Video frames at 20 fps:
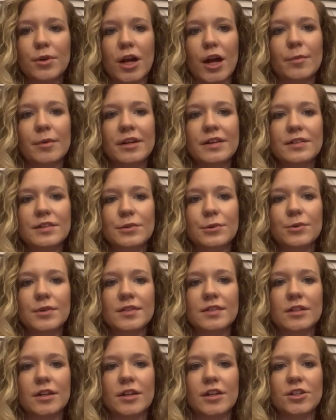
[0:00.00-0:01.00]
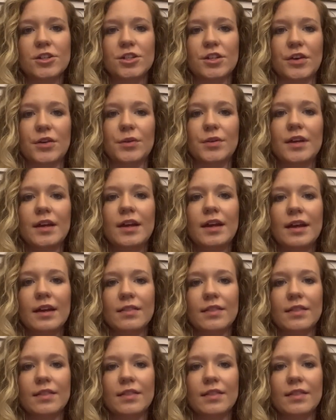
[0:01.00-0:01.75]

primary school study showed